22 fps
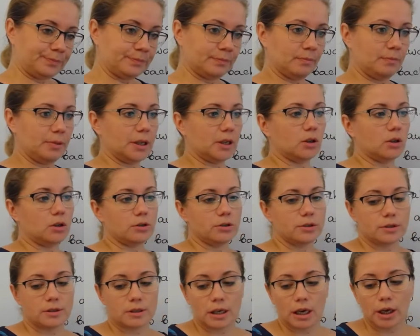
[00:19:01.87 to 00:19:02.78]

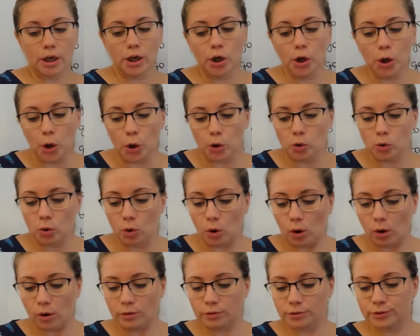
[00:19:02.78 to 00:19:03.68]
because go
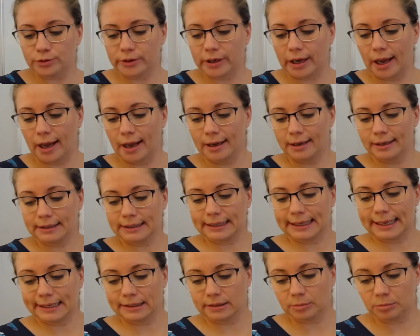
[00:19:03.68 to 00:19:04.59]
off
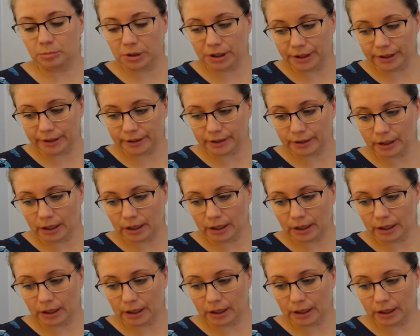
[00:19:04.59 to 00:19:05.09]
can mean